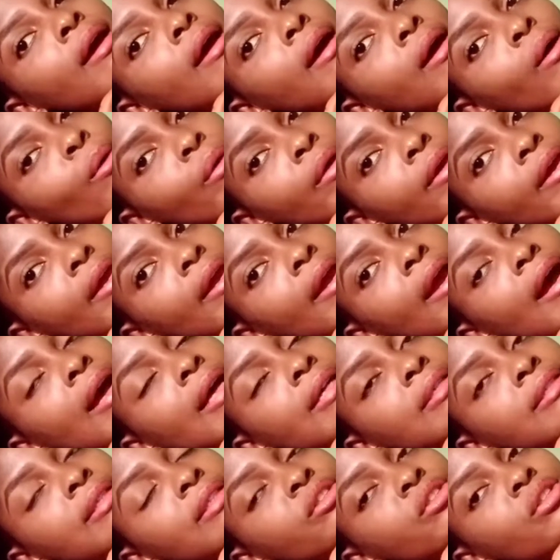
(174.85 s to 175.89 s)
okay,
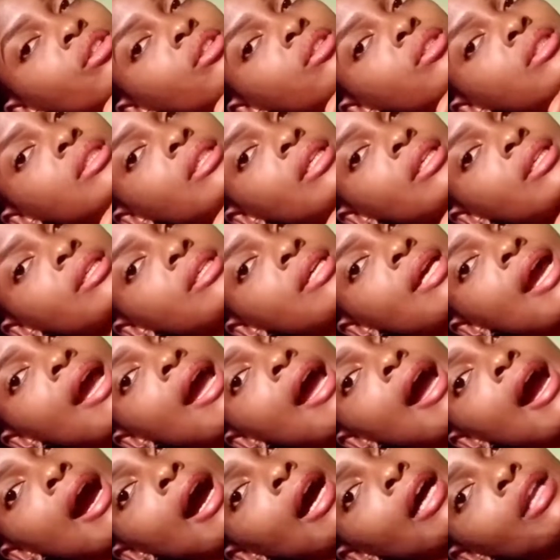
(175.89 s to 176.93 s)
as I just did,
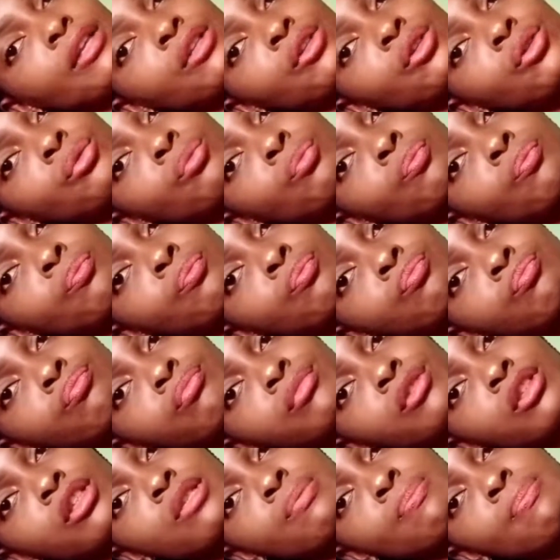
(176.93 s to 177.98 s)
and you
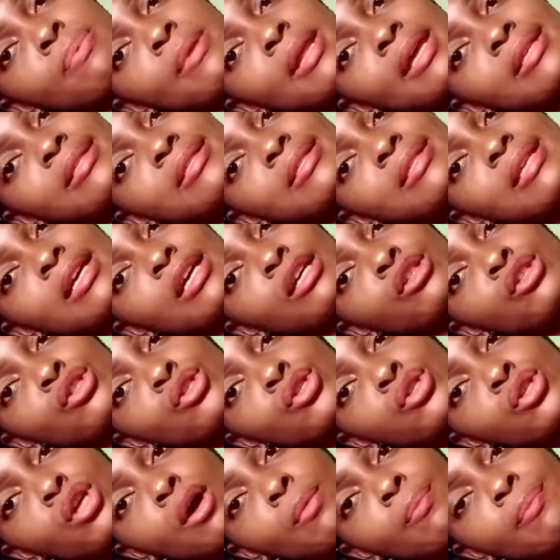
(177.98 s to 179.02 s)
just place a
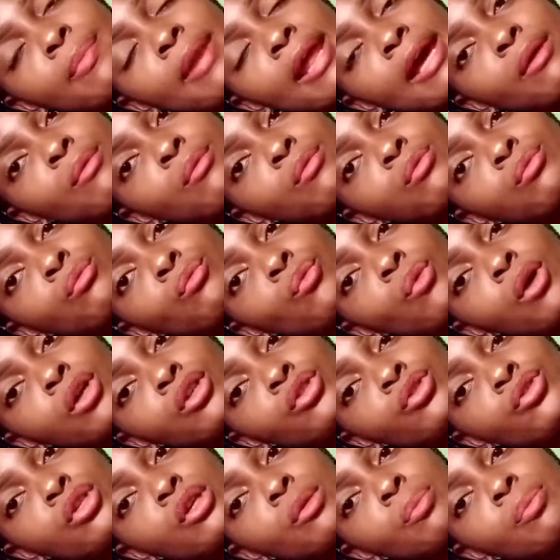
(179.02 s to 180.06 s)
drop, like one
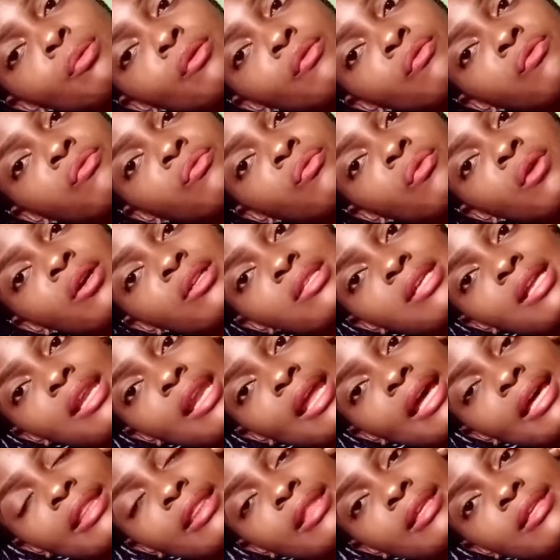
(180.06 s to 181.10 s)
drop of water
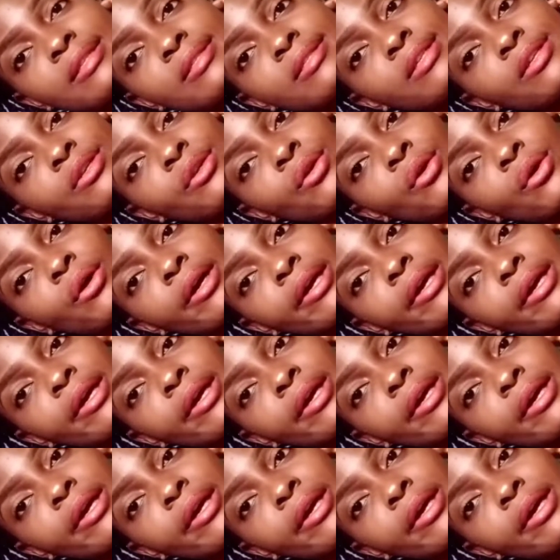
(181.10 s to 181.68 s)
like this in your